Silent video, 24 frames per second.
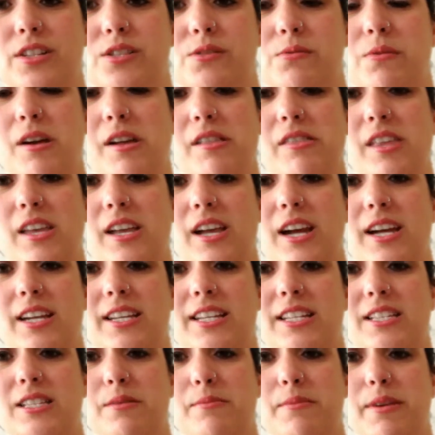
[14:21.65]
So I think I
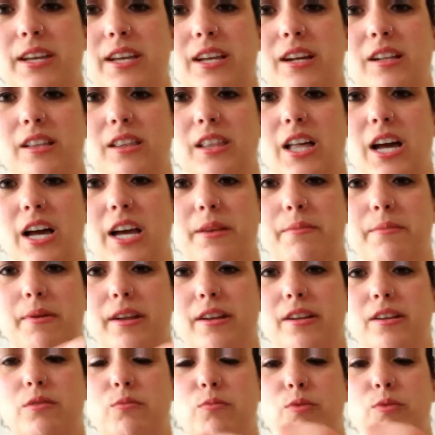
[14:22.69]
need to make it align better.